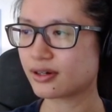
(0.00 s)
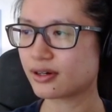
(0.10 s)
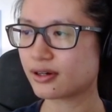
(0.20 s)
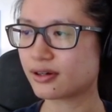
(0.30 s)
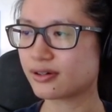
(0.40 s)

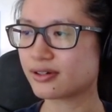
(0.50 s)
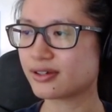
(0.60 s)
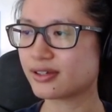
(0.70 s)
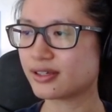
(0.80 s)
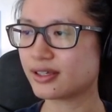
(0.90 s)
Oh,
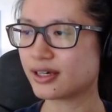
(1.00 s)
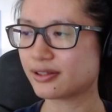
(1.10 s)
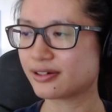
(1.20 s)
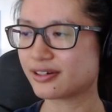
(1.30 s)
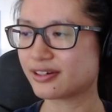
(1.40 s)

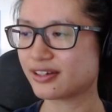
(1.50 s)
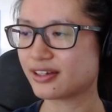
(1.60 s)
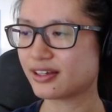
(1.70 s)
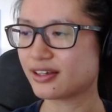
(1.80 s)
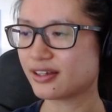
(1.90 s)
Yellow.
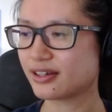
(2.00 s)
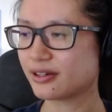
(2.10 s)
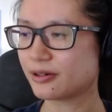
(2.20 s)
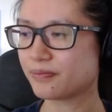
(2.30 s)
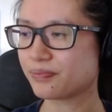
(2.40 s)

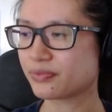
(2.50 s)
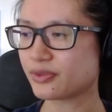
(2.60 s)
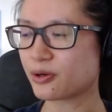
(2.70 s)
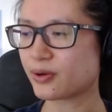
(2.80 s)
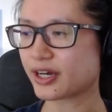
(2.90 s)

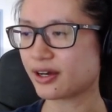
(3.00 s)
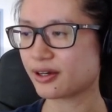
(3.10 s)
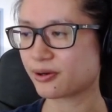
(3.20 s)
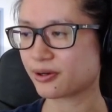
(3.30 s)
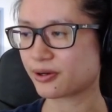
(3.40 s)
No, I
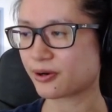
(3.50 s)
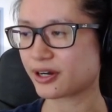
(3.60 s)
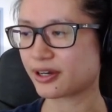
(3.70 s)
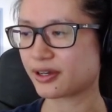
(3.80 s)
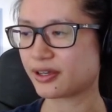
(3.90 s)
can't go
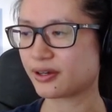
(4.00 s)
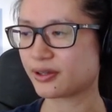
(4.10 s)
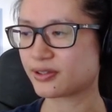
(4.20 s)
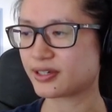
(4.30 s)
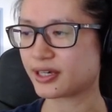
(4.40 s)
crying
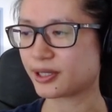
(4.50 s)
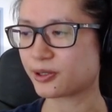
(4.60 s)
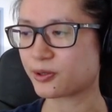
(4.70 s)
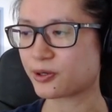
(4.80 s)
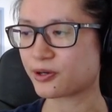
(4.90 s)
to
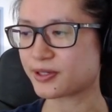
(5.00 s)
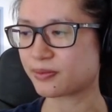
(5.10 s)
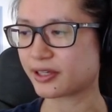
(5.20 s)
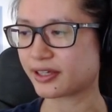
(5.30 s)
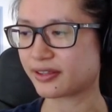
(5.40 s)
Yellow over
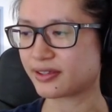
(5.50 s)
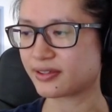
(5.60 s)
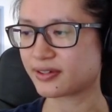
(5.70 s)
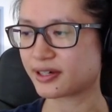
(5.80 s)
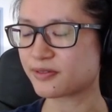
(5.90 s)
something like
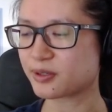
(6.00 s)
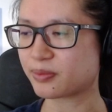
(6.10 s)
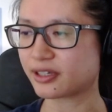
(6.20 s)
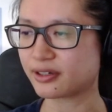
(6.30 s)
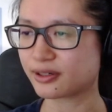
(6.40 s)
this. I have to
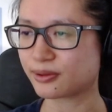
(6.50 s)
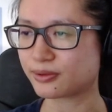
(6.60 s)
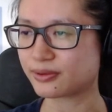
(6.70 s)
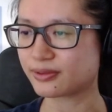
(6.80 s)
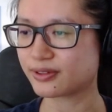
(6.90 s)
play it
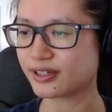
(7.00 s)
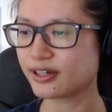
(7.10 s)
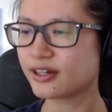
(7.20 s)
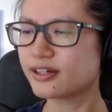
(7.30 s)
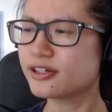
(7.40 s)
cool.
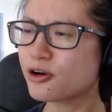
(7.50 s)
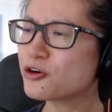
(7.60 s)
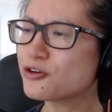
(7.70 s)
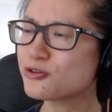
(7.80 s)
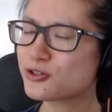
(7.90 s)

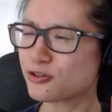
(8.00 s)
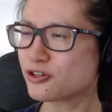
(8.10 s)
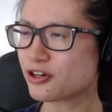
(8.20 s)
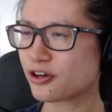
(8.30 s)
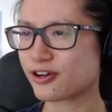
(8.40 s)
No, do
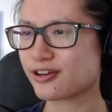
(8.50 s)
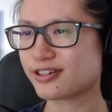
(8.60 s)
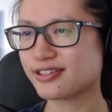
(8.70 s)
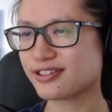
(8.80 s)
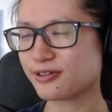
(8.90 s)
go.
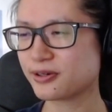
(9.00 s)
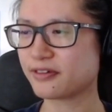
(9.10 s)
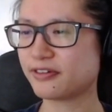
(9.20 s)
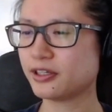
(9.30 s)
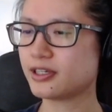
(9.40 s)
Just talk your
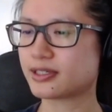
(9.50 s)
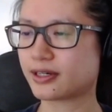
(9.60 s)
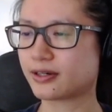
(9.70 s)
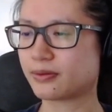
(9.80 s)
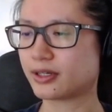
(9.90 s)
feelings
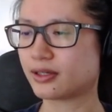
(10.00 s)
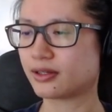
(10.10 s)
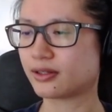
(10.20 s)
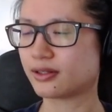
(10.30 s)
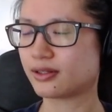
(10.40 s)
out,
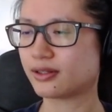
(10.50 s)
man.